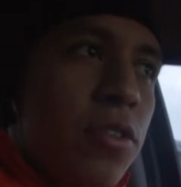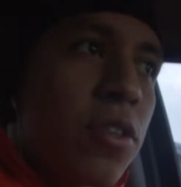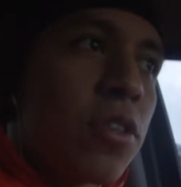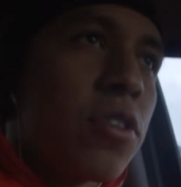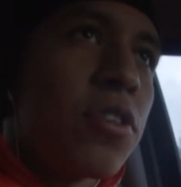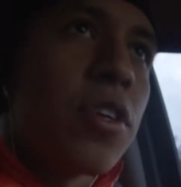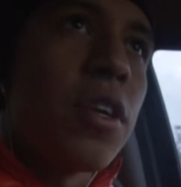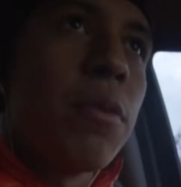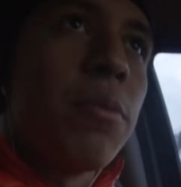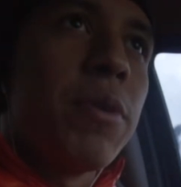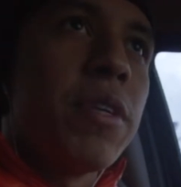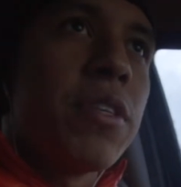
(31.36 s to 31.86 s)

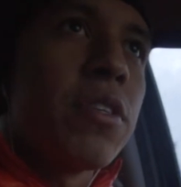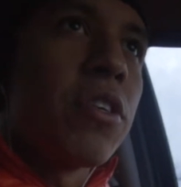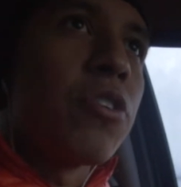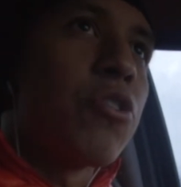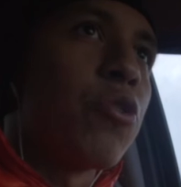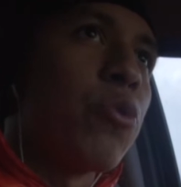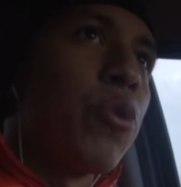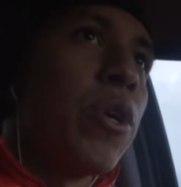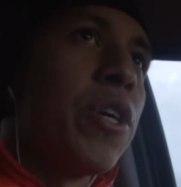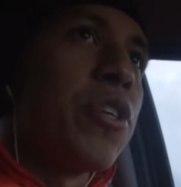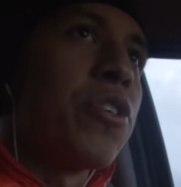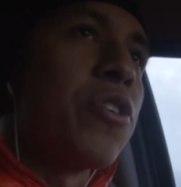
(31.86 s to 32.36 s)
there's gonna be
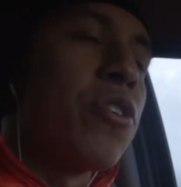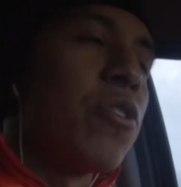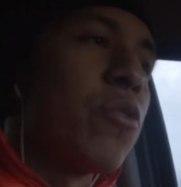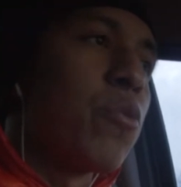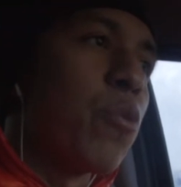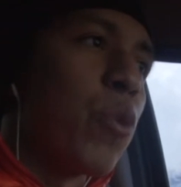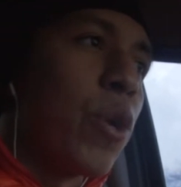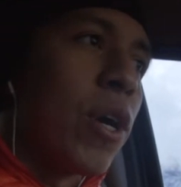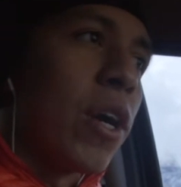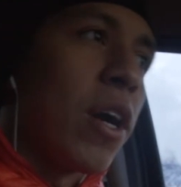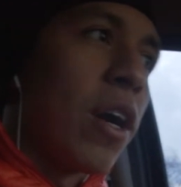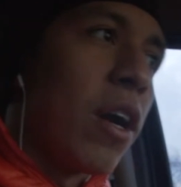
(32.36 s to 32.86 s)
situations
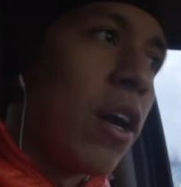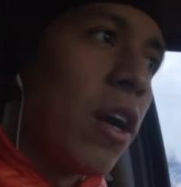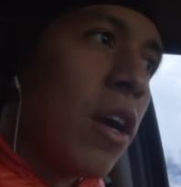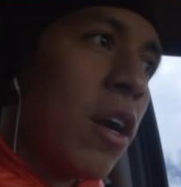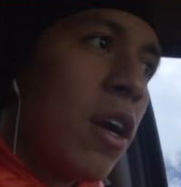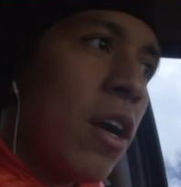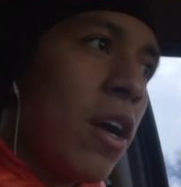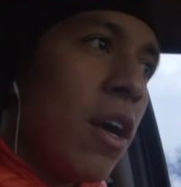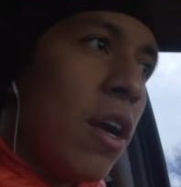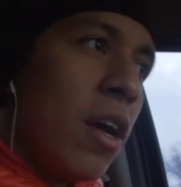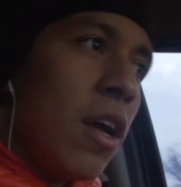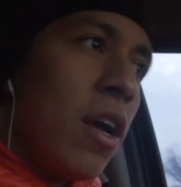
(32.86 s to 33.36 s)
where
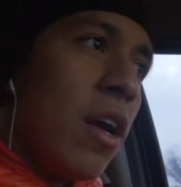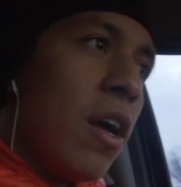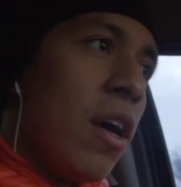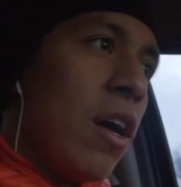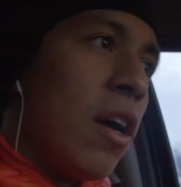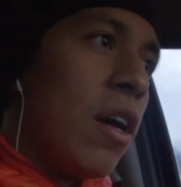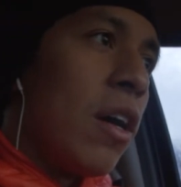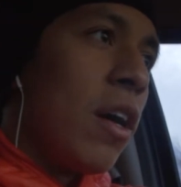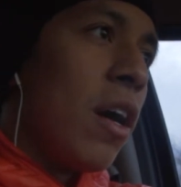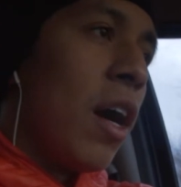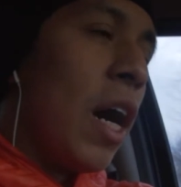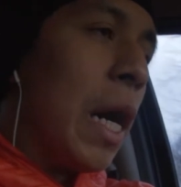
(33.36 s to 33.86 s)

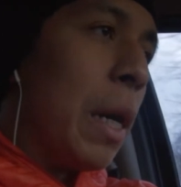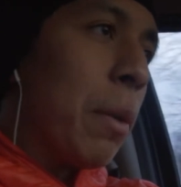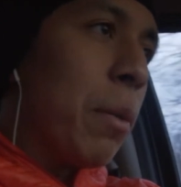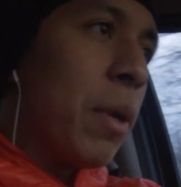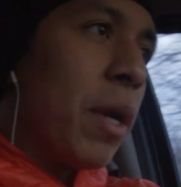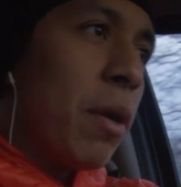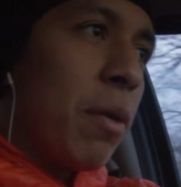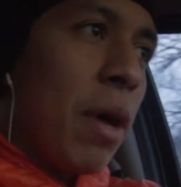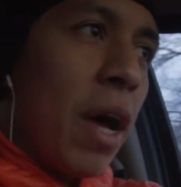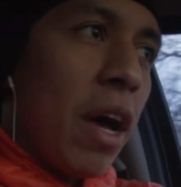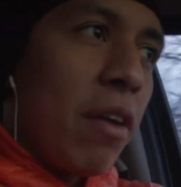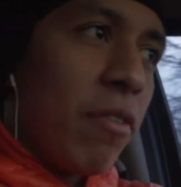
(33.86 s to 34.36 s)
I'm
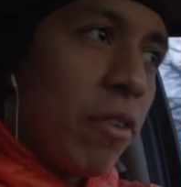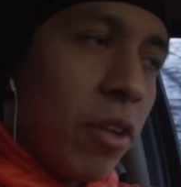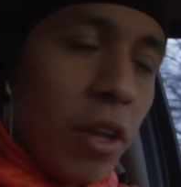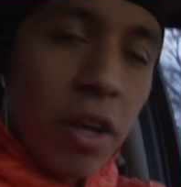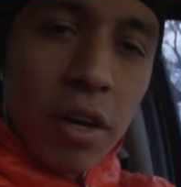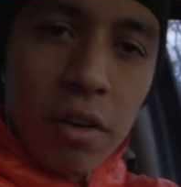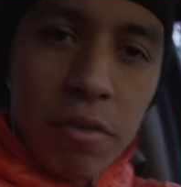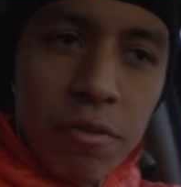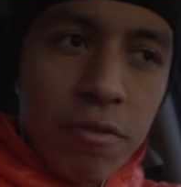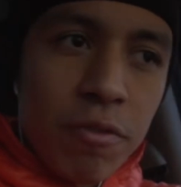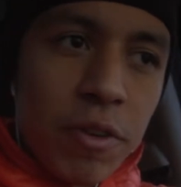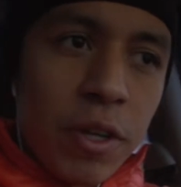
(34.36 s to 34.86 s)
gonna have a
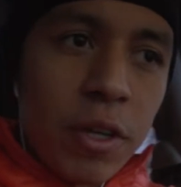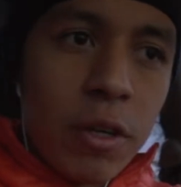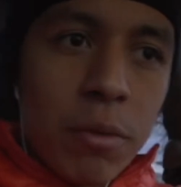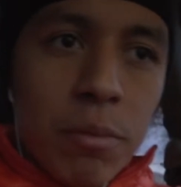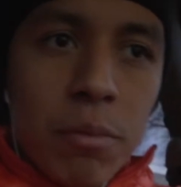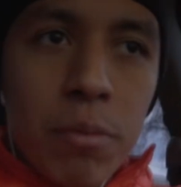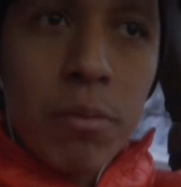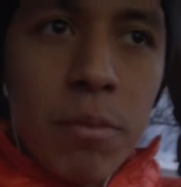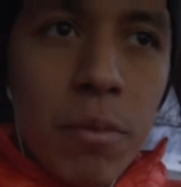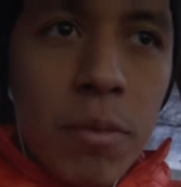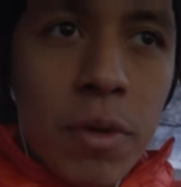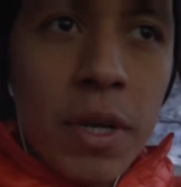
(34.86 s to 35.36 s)
lot of
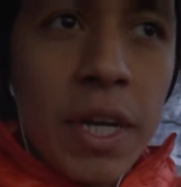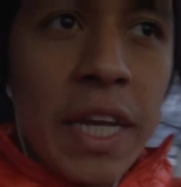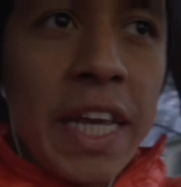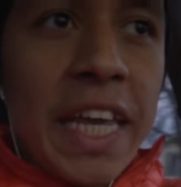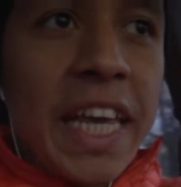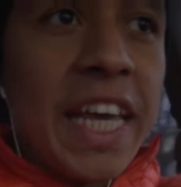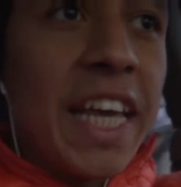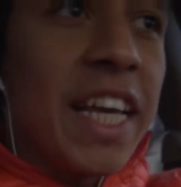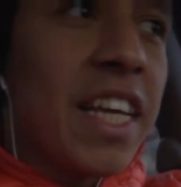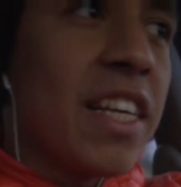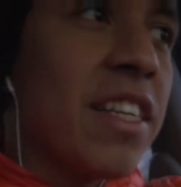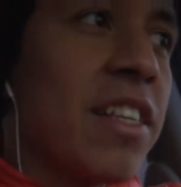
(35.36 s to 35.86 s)
film
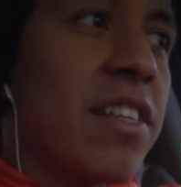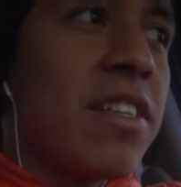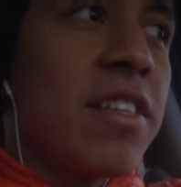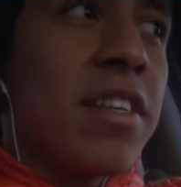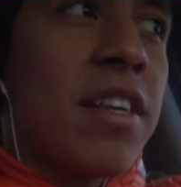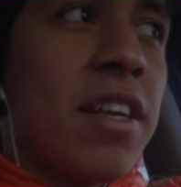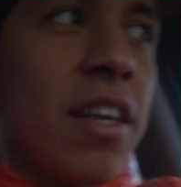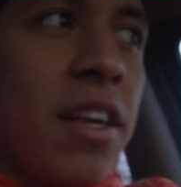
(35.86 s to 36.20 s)
gigs